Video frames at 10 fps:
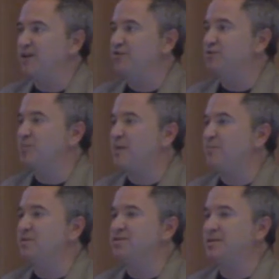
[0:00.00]
I know there's
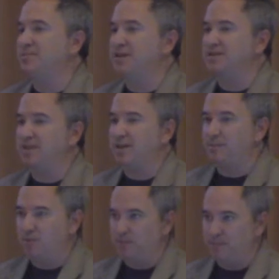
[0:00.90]
probably some things
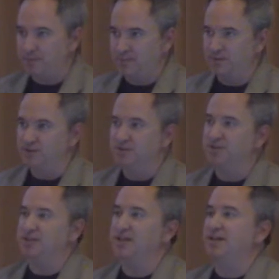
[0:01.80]
like board members
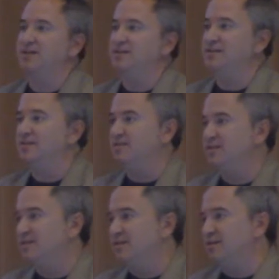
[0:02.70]
and
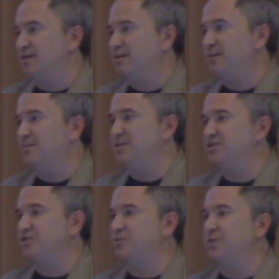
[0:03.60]
a
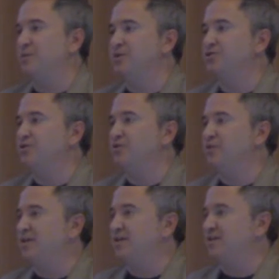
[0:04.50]
message from the commissioner
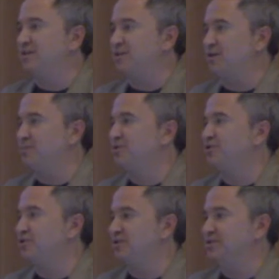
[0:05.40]
that the
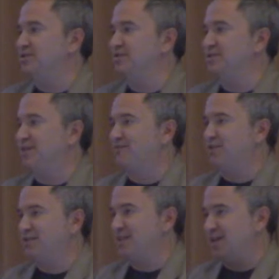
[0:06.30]
commissioner is
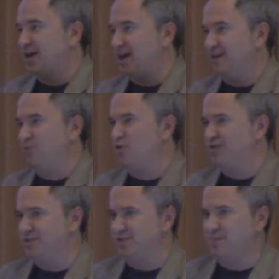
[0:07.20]
definitely saying, I
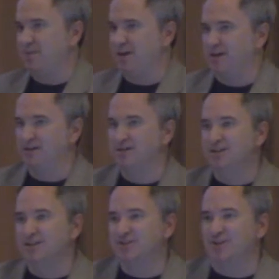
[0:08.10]
want this up there.
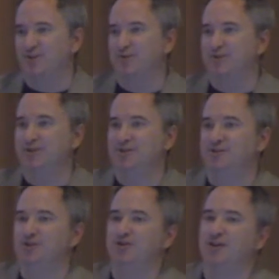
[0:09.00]
So
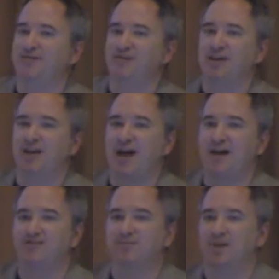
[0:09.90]
you're definitely going to
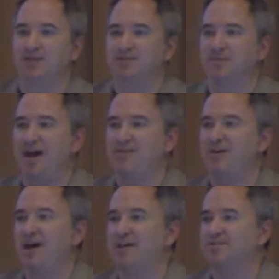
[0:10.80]
have some
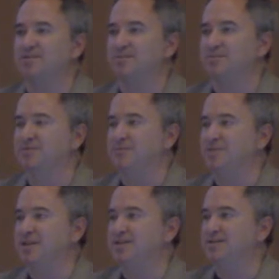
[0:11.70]
caveats, some
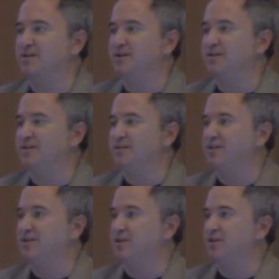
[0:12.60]
things that are
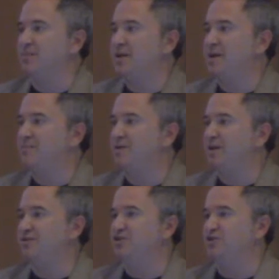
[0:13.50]
going to be up
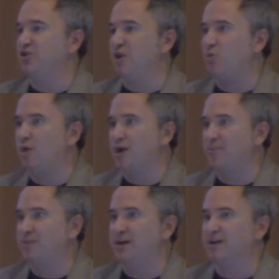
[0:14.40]
there that you don't want
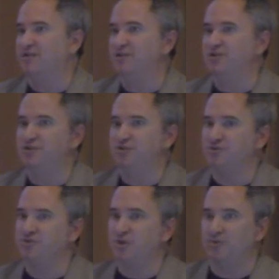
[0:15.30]
up there, that your
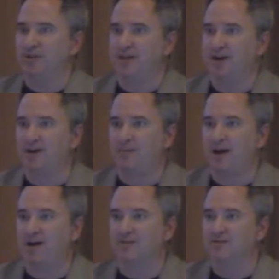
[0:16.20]
users don't really care
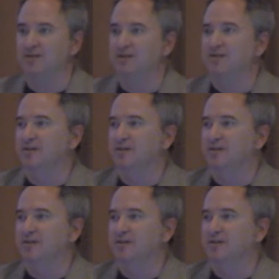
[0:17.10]
about.